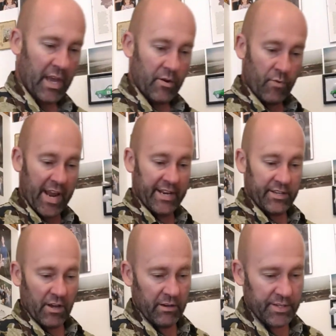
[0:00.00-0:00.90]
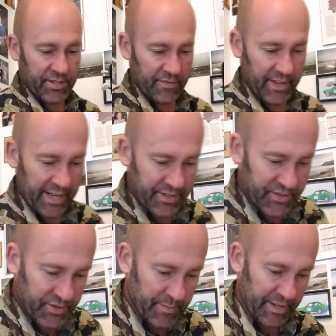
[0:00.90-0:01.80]
Right, knowledge of the
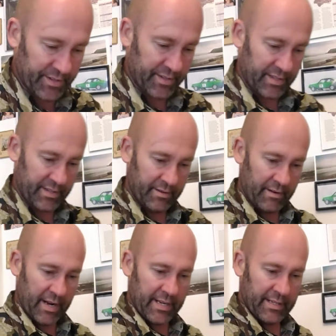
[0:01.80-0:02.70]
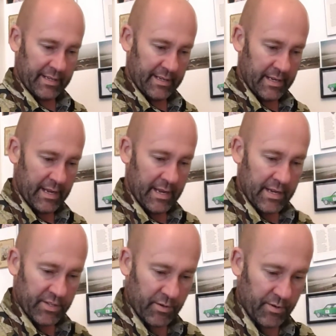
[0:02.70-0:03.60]
instrument, right?
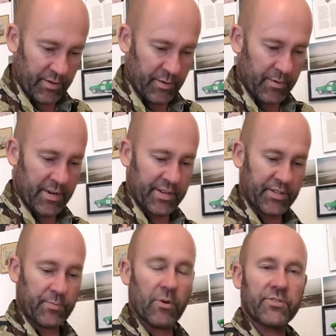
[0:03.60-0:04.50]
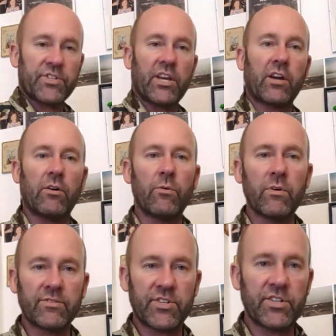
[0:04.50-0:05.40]
So in other words, what's
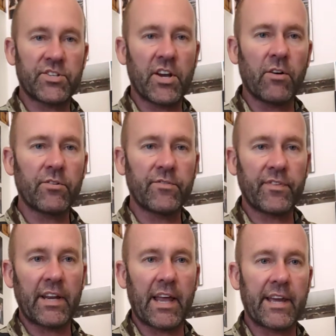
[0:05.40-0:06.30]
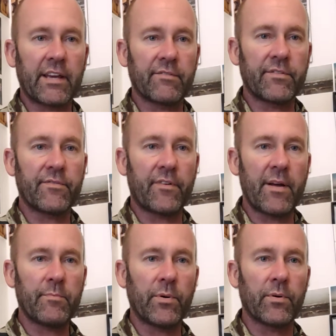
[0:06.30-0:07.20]
your geography like of the
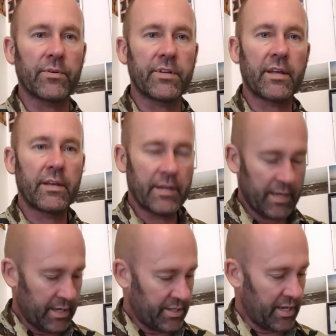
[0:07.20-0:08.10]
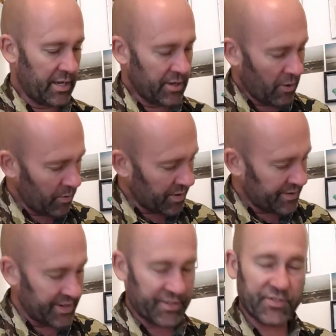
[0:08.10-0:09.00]
fretboard? Do you know that
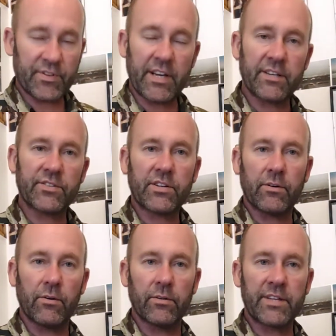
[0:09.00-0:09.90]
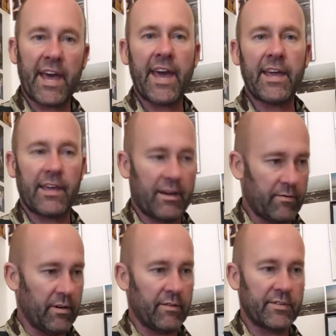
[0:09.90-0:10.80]
this string's called A?
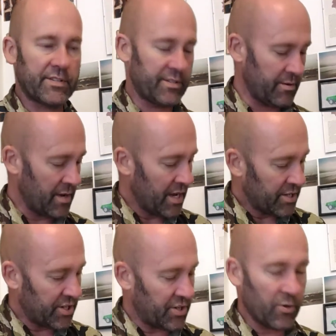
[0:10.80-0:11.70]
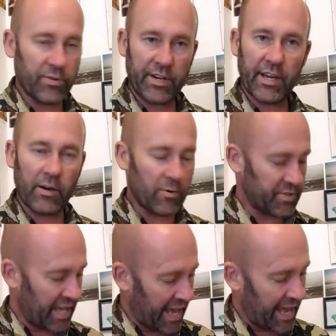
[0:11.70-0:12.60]
Well, obviously do. Do you know that it
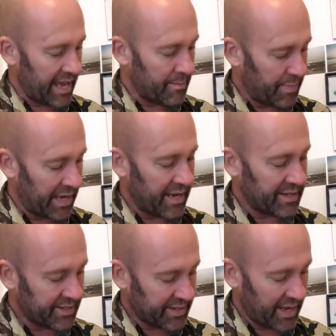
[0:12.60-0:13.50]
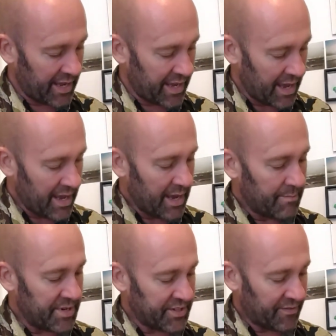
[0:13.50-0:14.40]
goes A, B, C,
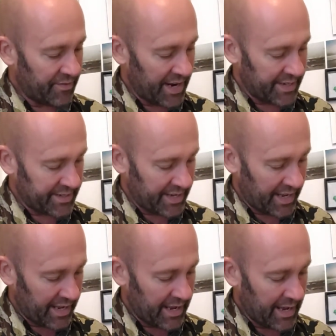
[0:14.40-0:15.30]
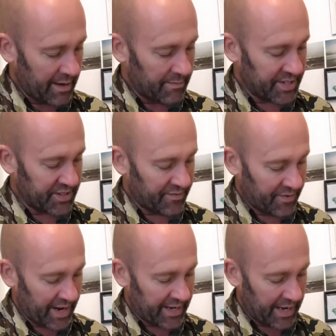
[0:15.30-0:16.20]
miss a fret D, miss a
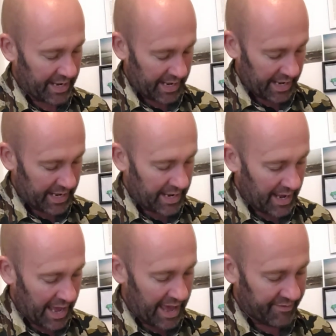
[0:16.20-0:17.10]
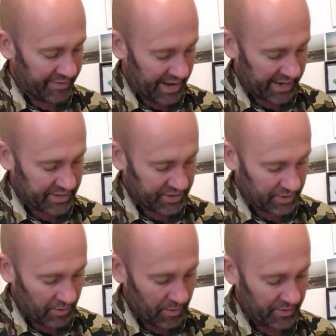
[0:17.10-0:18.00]
fret E, F next
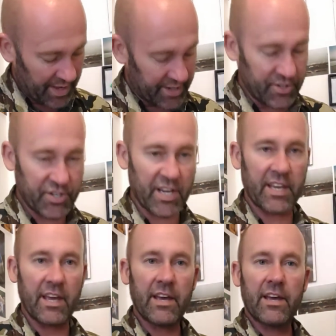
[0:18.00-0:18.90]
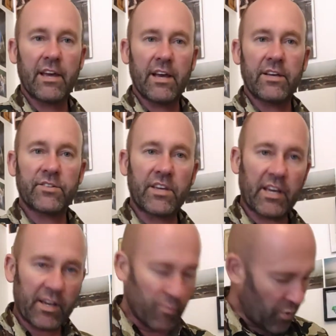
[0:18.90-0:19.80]
door, then G? So you
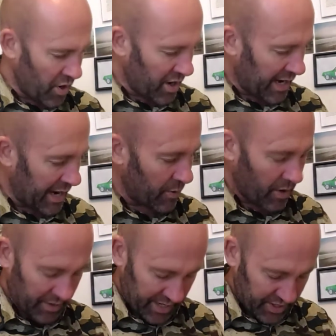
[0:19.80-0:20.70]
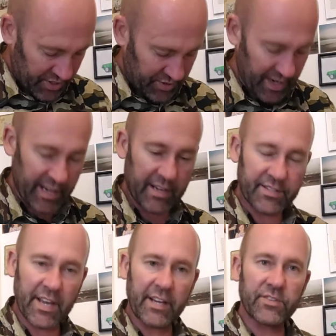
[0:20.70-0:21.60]
can work out on each string.
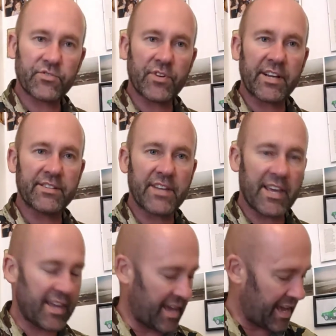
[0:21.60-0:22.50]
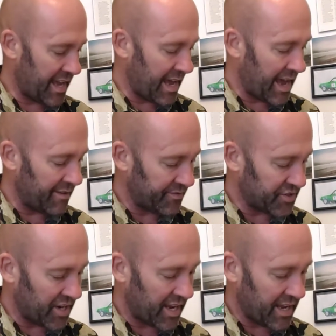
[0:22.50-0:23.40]
Second string's E, E, F,
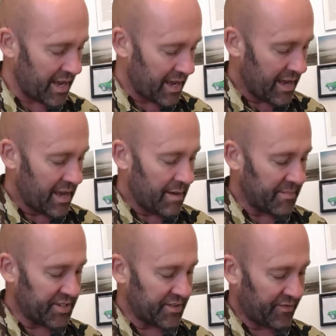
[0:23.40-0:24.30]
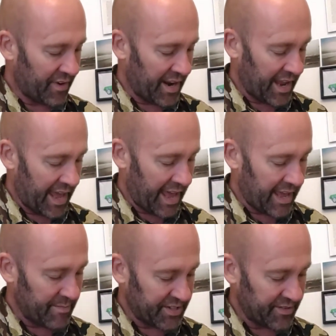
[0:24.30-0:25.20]
G, miss a fret A,
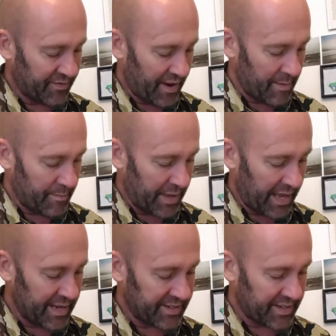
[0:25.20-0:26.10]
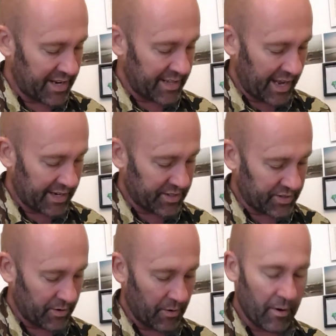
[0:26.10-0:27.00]
miss a fret B, C next
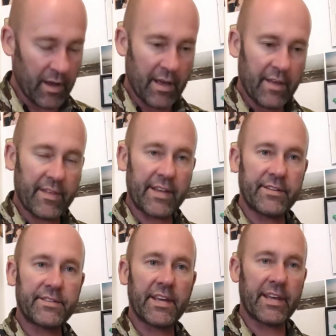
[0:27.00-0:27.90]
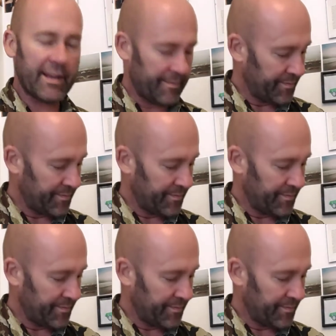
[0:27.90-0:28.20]
door, then D.